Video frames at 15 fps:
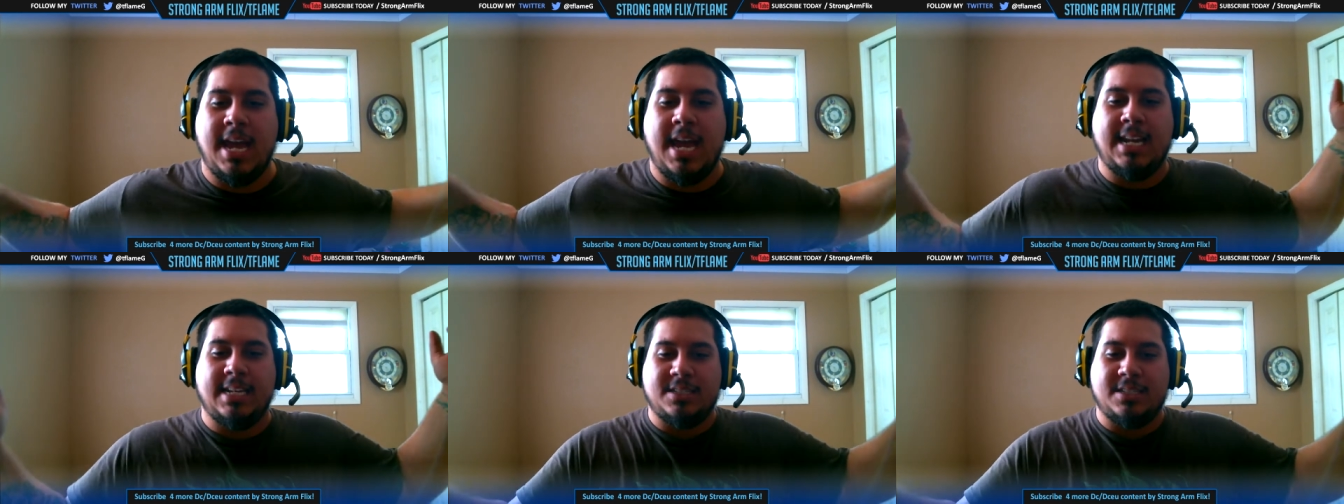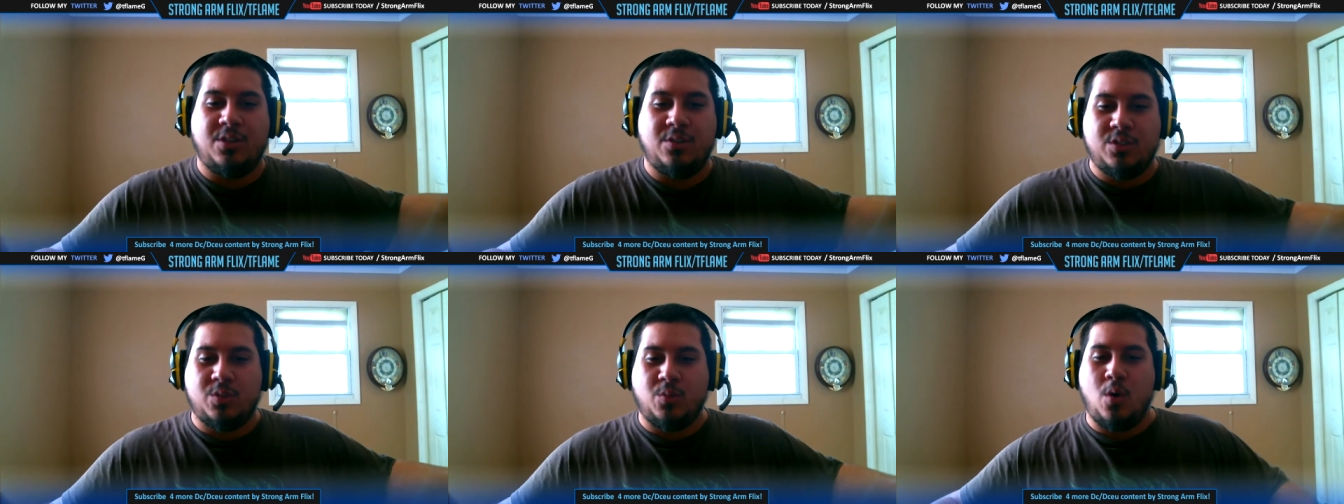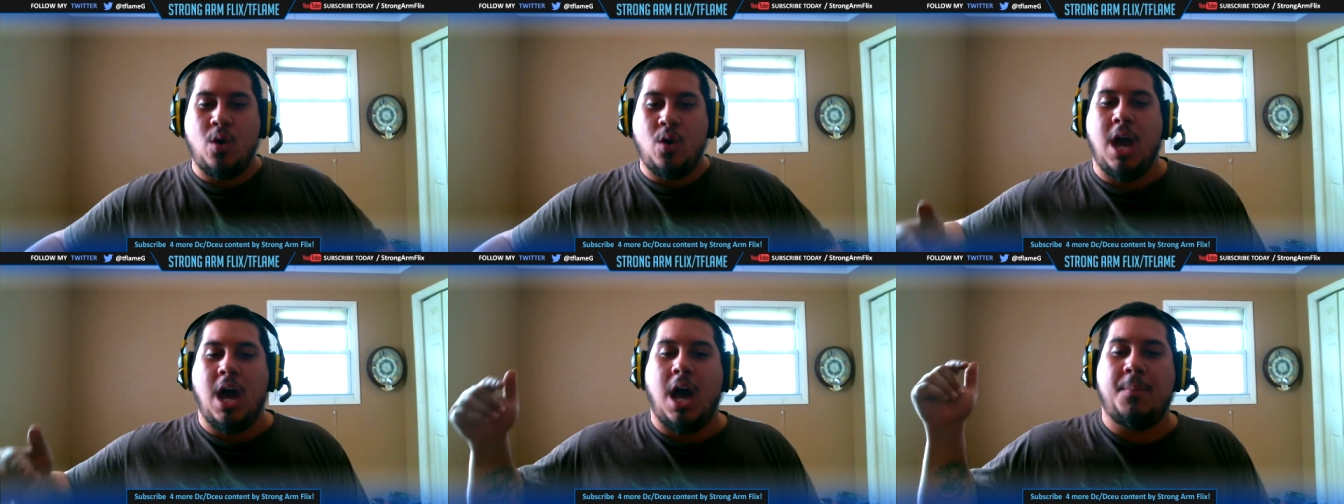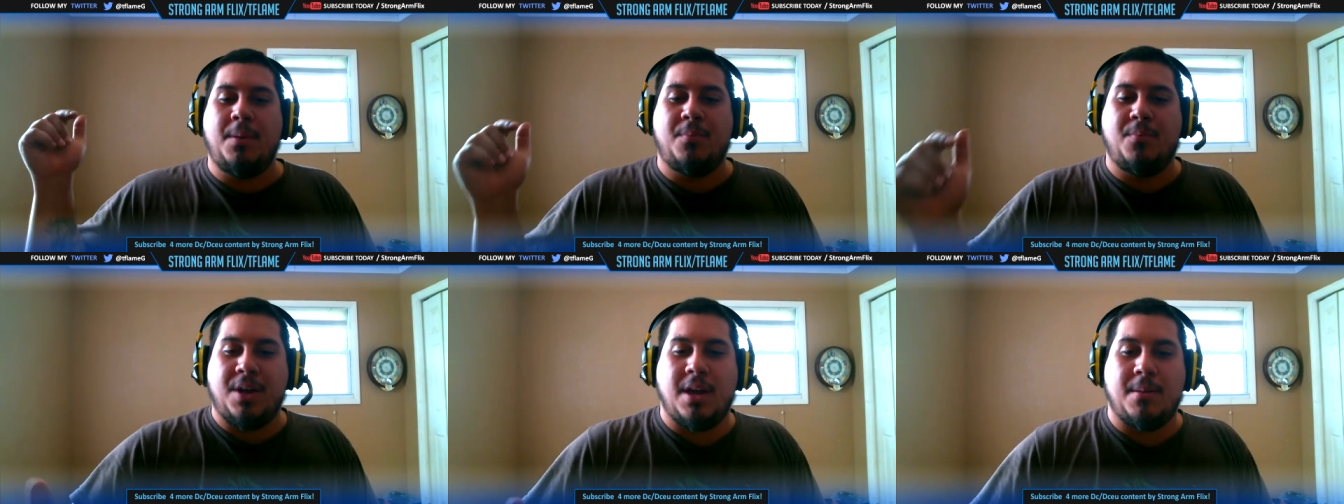And as usual, I'll
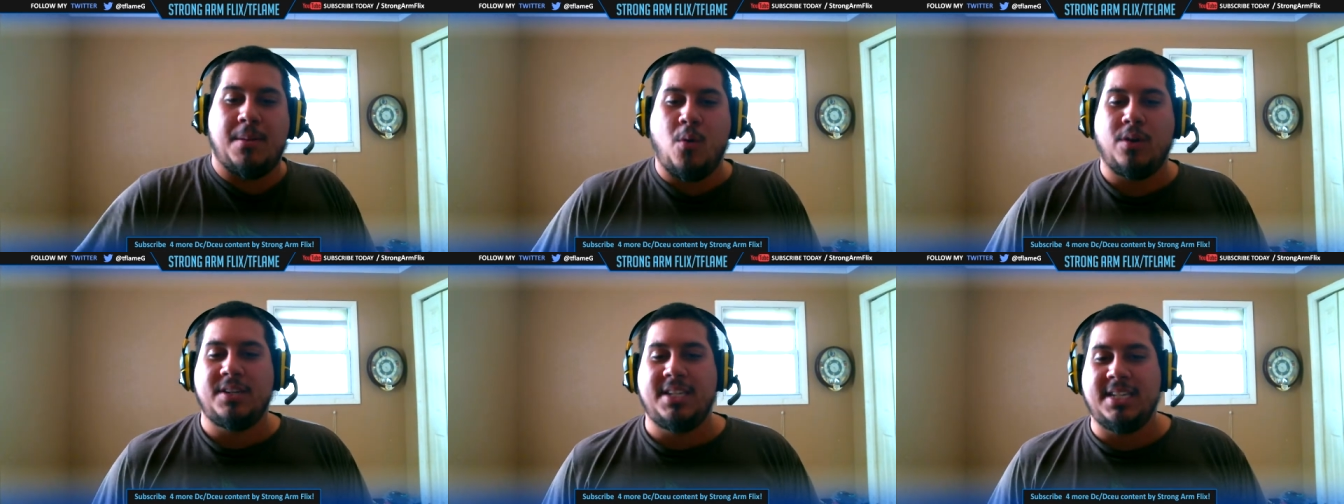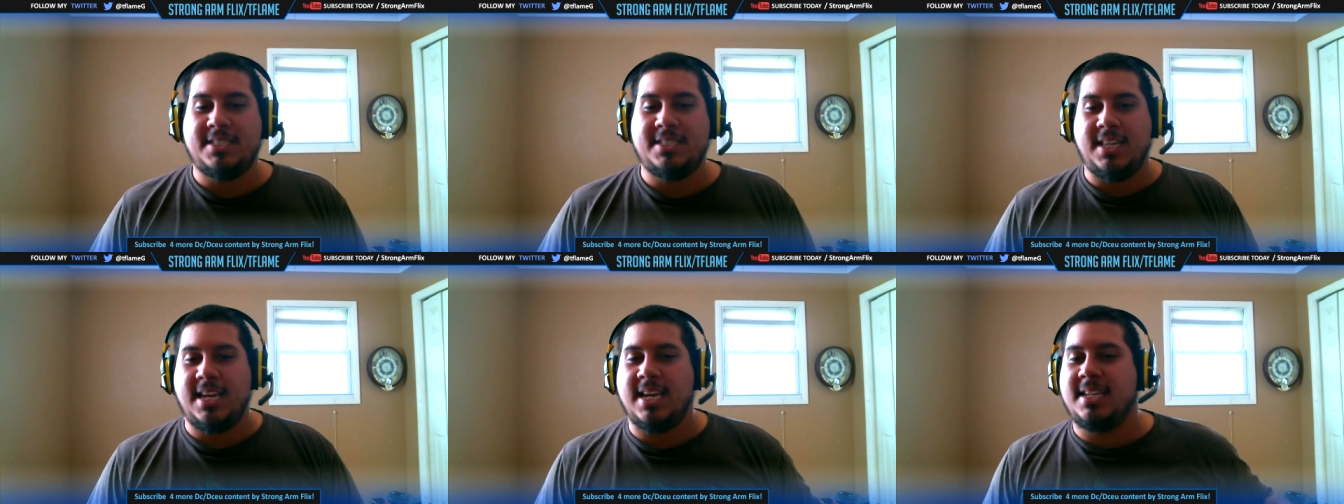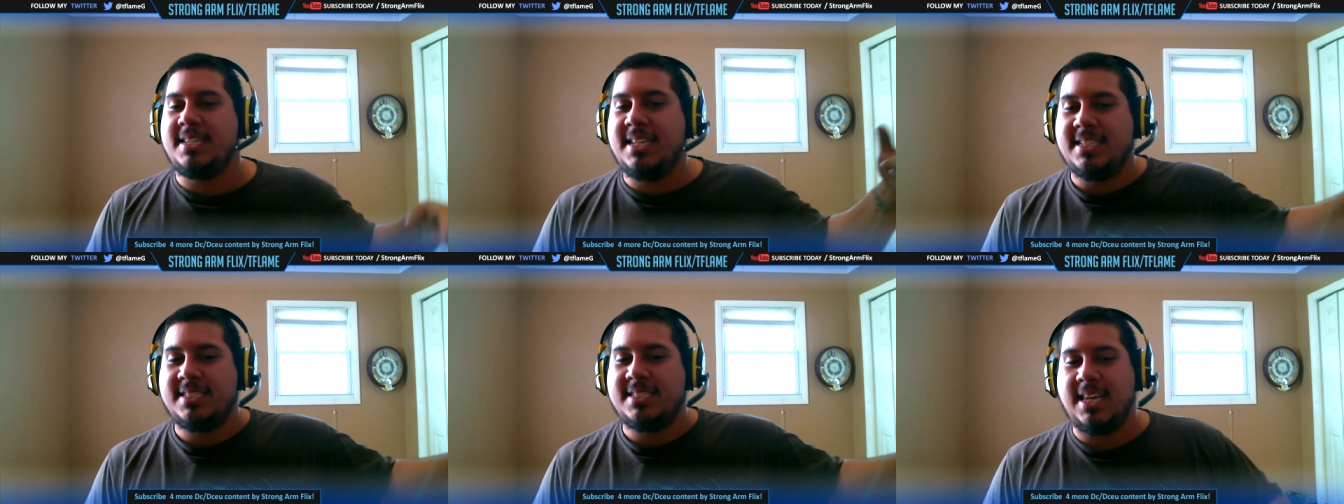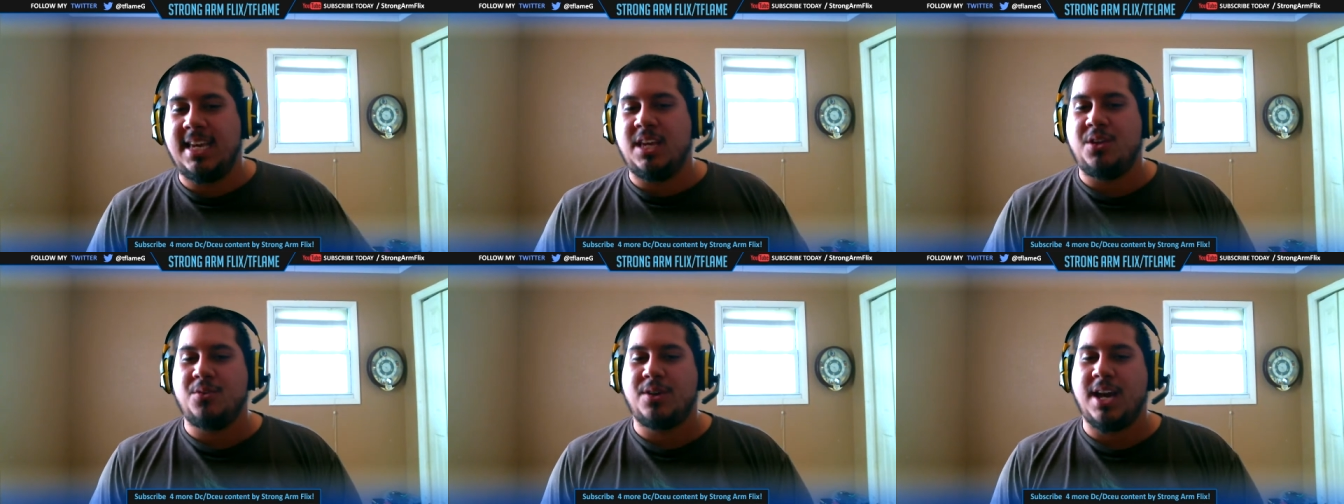be bringing more DC and
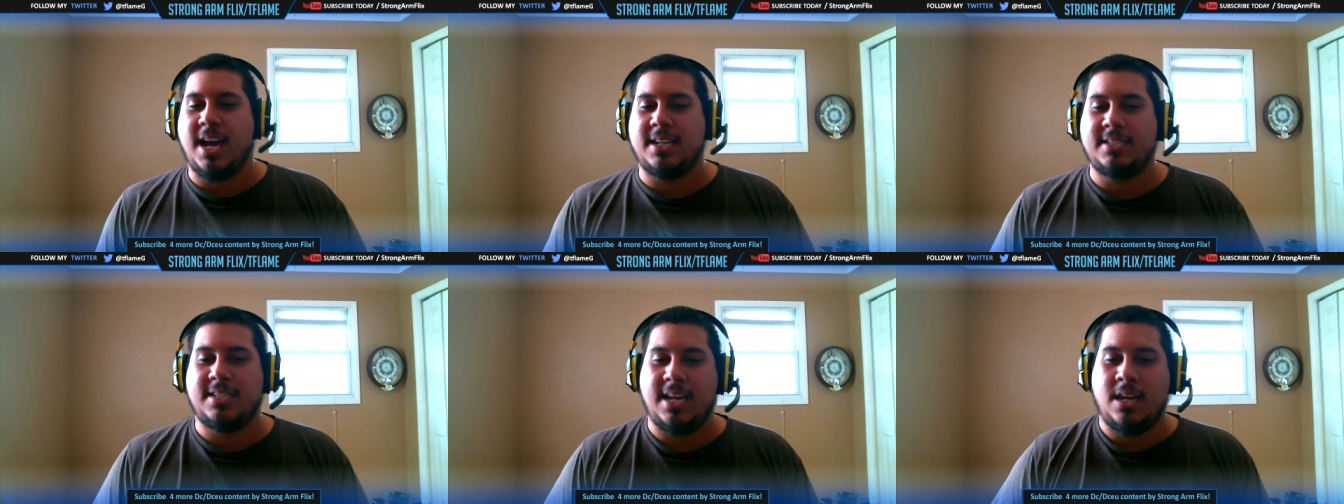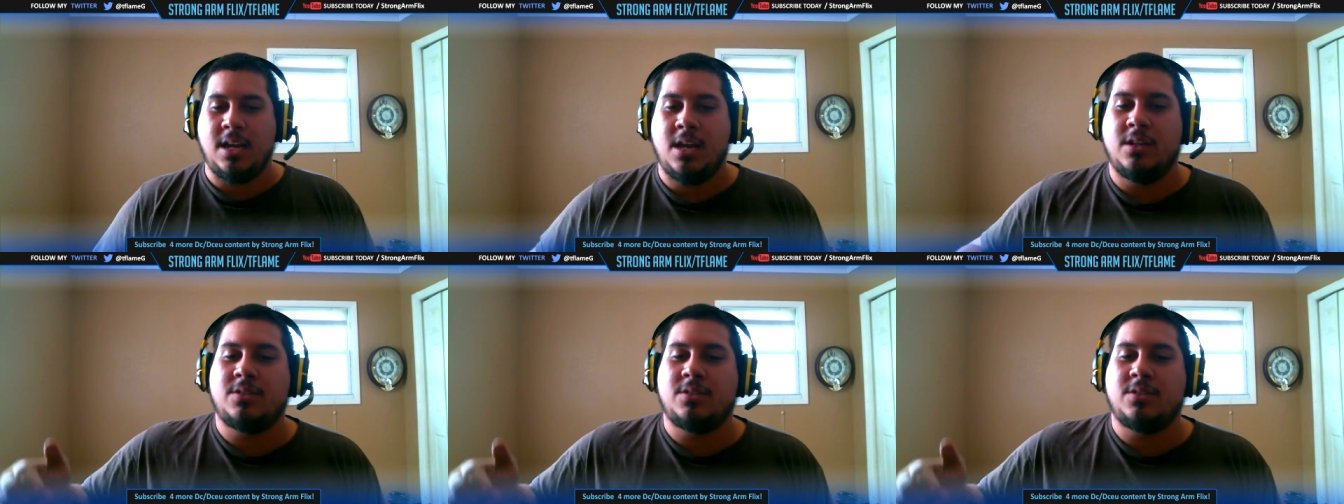DCEU content,